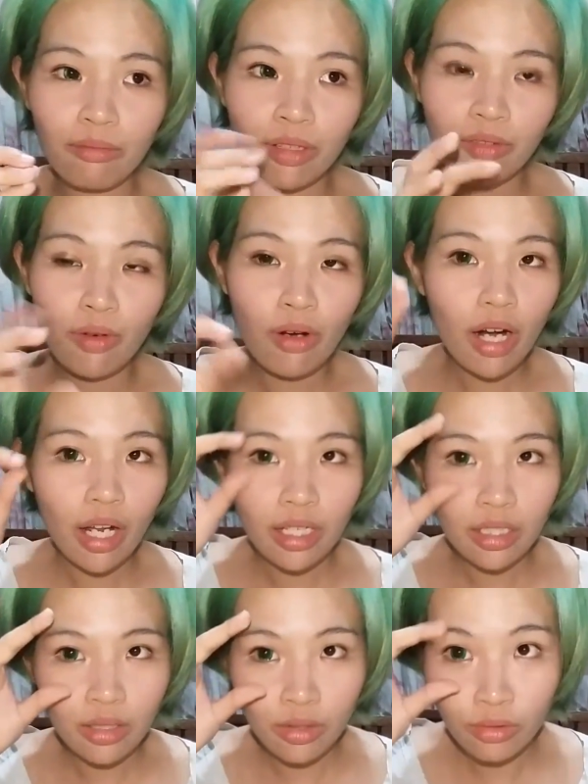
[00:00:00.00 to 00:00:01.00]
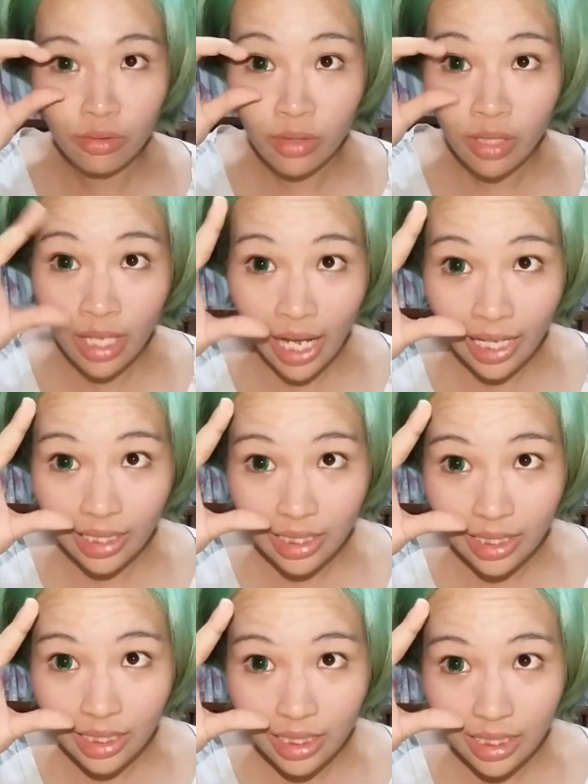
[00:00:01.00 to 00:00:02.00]
before I do that
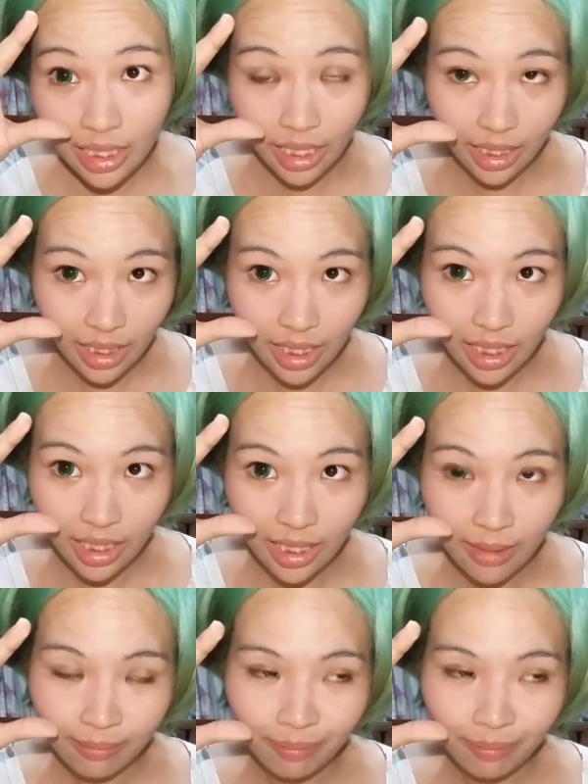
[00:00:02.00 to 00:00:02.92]
technique,